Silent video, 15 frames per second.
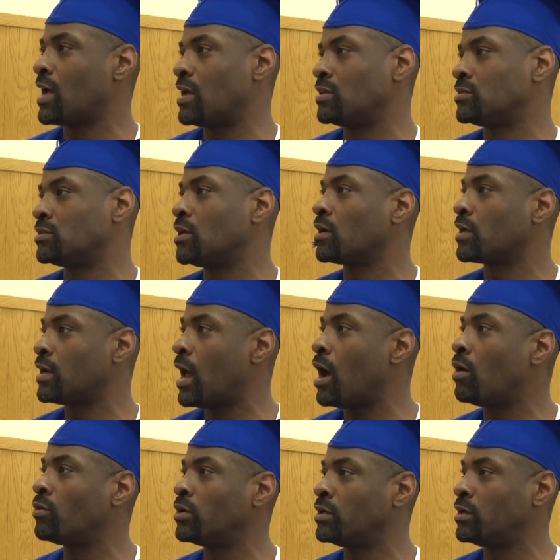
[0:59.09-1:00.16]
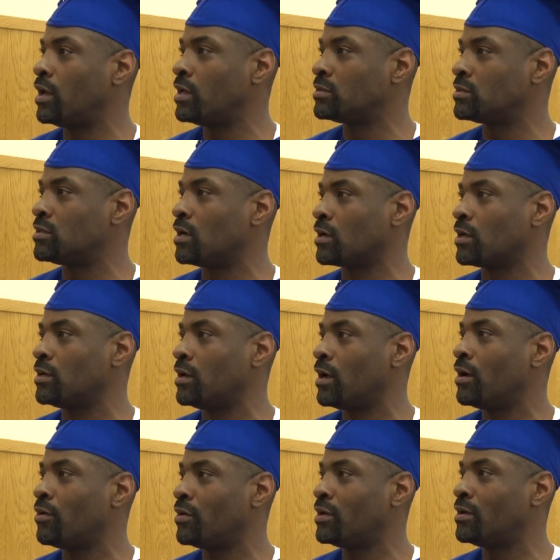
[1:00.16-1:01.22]
kind of stuck it out and, and stuck in
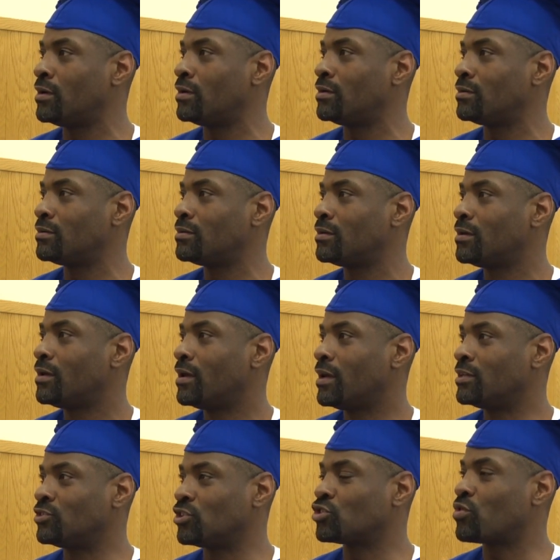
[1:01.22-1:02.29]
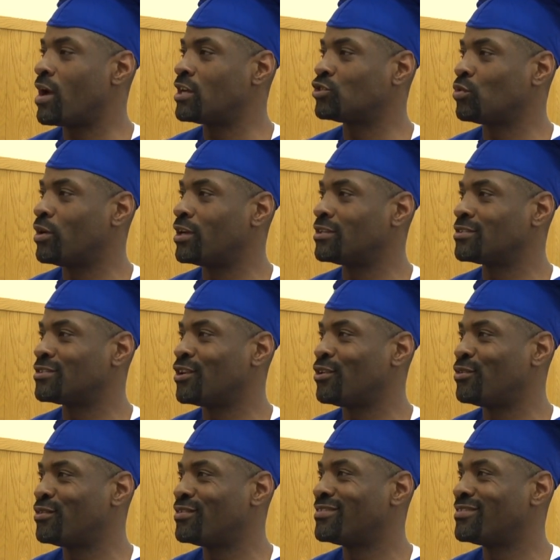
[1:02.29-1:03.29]
there and, uh, and just graduated, so